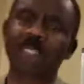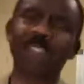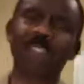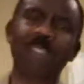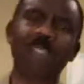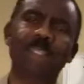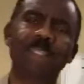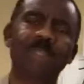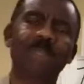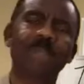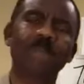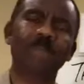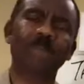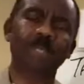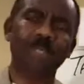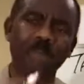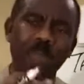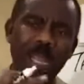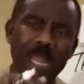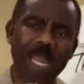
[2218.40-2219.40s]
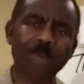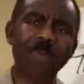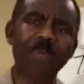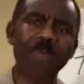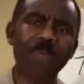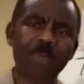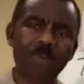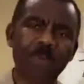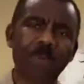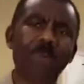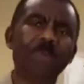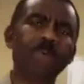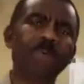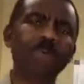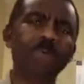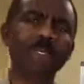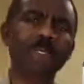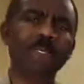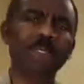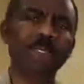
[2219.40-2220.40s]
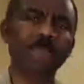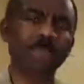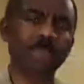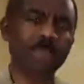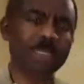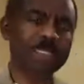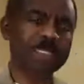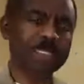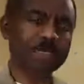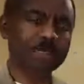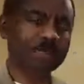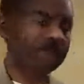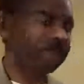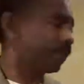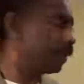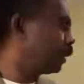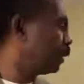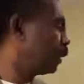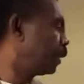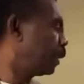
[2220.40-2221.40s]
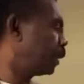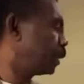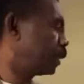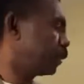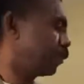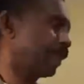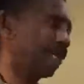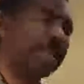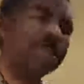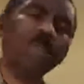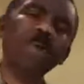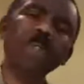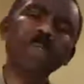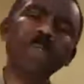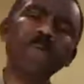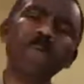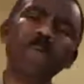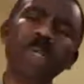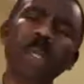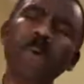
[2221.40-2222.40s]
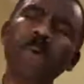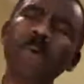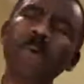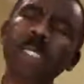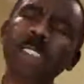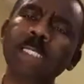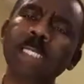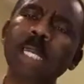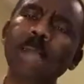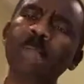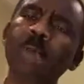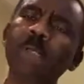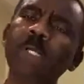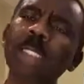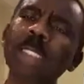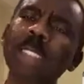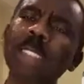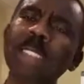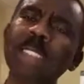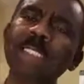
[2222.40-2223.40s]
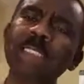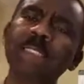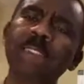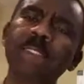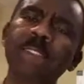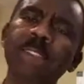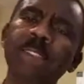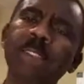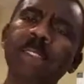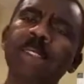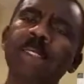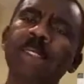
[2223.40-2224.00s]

easy. But you have to know the principle. So what I'm going to do now is that I'm going to list